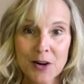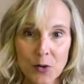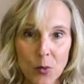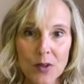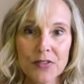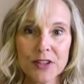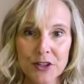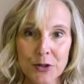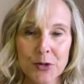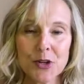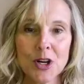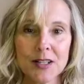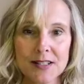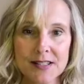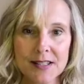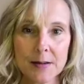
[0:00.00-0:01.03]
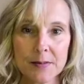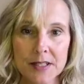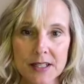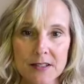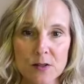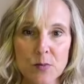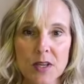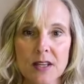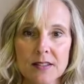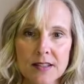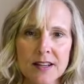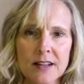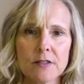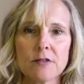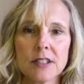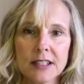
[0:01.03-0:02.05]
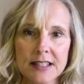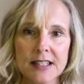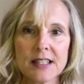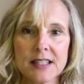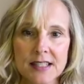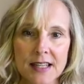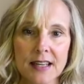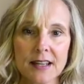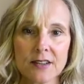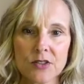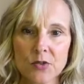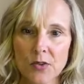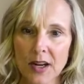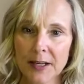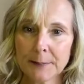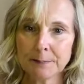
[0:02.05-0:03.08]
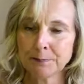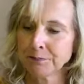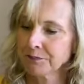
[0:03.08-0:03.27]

what the new concept is, because then it really sticks, right?